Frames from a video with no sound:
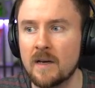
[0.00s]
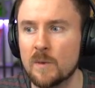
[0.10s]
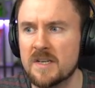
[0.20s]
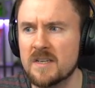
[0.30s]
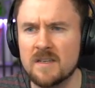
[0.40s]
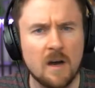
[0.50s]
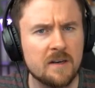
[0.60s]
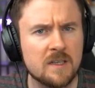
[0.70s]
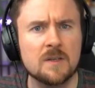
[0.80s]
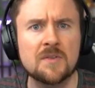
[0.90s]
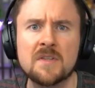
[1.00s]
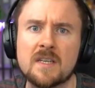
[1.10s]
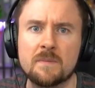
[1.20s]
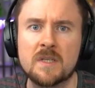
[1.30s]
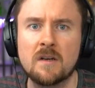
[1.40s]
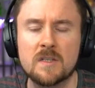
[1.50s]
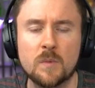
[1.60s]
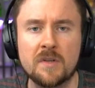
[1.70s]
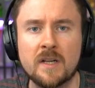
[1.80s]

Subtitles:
which is not a good thing, because with